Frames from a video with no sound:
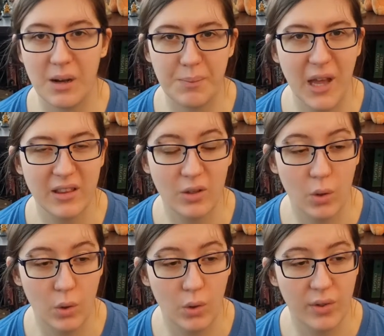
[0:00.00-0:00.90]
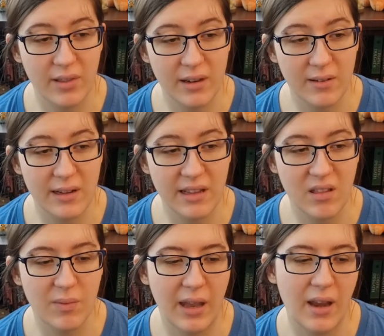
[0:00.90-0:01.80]
not the whole
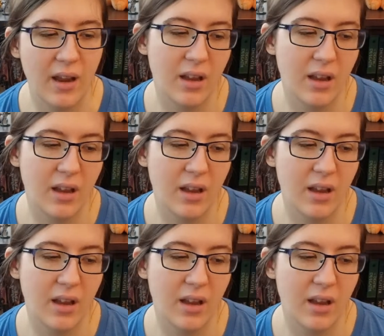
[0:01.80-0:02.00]
series, but